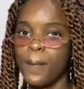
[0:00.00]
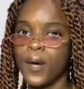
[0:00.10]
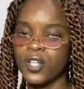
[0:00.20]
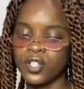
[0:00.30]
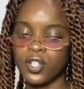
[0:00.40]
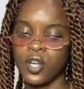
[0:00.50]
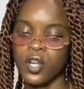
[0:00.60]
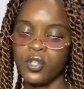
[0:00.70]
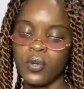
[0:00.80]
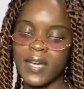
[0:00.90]
but
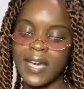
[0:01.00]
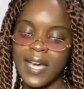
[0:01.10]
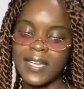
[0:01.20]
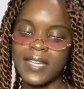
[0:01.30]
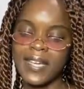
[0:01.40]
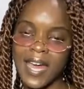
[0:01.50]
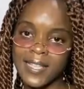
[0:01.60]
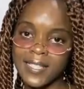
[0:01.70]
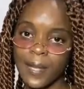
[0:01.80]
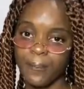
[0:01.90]
you can
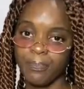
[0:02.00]
get